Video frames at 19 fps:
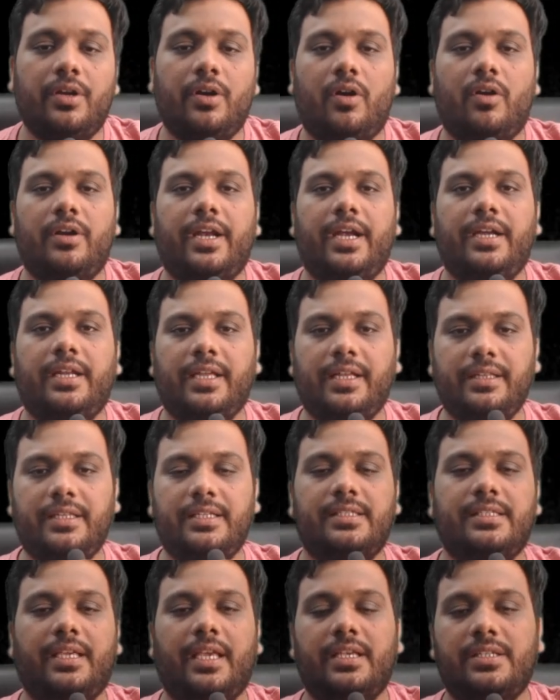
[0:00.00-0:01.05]
all right, in
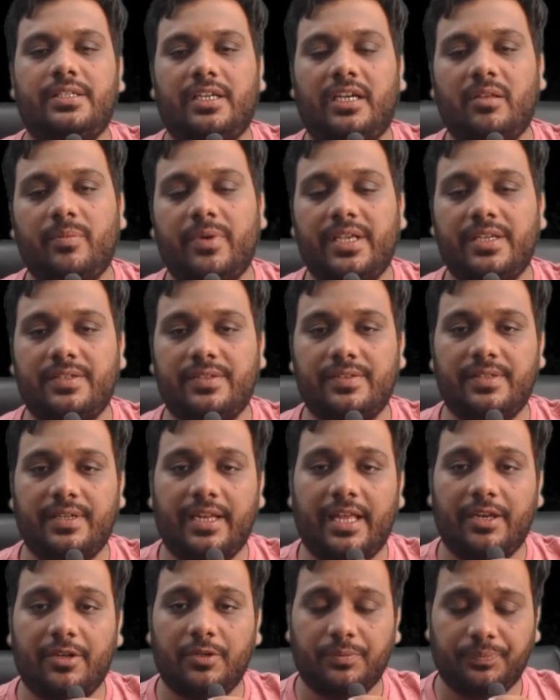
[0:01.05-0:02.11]
this case study based
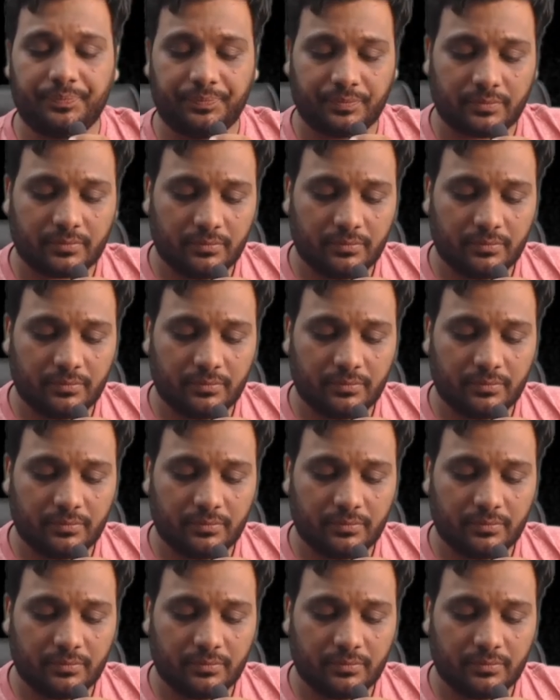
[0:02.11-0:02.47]
scenario.